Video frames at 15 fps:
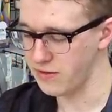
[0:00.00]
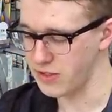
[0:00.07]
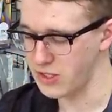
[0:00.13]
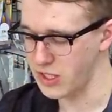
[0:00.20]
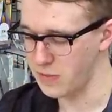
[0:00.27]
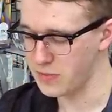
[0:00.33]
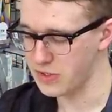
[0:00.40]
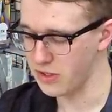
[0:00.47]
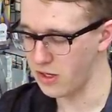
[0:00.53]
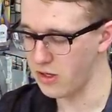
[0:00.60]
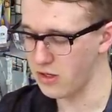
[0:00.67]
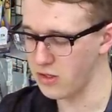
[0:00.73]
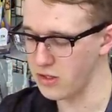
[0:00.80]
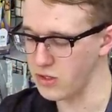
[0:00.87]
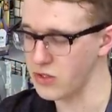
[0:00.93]
ships
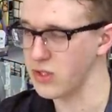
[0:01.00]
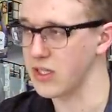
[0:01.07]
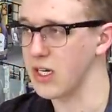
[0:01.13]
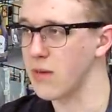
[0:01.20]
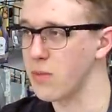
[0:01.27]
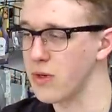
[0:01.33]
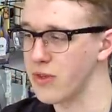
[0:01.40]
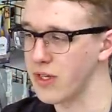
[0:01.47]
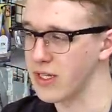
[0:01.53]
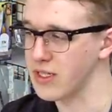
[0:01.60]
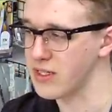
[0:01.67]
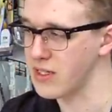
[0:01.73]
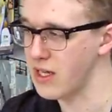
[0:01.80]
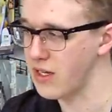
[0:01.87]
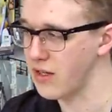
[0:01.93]
all usually come with like a
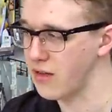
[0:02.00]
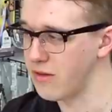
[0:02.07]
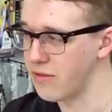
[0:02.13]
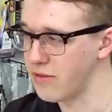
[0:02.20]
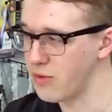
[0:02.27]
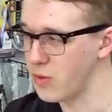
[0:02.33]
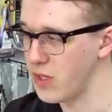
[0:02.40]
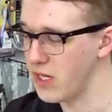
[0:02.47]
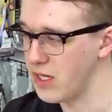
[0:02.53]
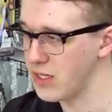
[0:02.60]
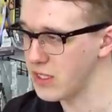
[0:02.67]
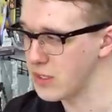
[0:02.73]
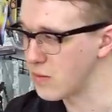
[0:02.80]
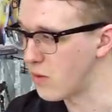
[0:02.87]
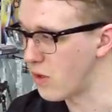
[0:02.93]
set of three
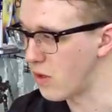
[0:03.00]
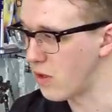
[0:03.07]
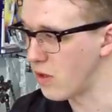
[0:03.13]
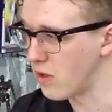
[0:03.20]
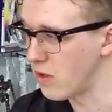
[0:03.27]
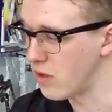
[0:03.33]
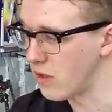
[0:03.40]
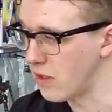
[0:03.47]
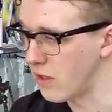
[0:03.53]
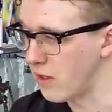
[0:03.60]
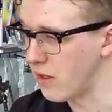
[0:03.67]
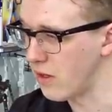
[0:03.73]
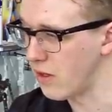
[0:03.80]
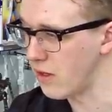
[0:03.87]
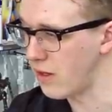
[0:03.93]
small
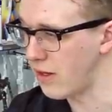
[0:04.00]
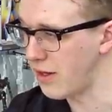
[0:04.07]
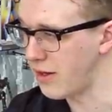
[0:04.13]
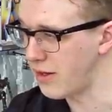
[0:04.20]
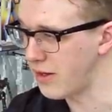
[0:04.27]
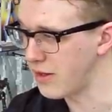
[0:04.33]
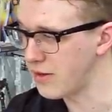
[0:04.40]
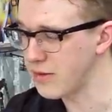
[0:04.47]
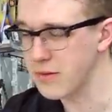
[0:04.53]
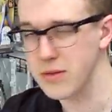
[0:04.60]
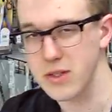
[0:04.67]
little uh,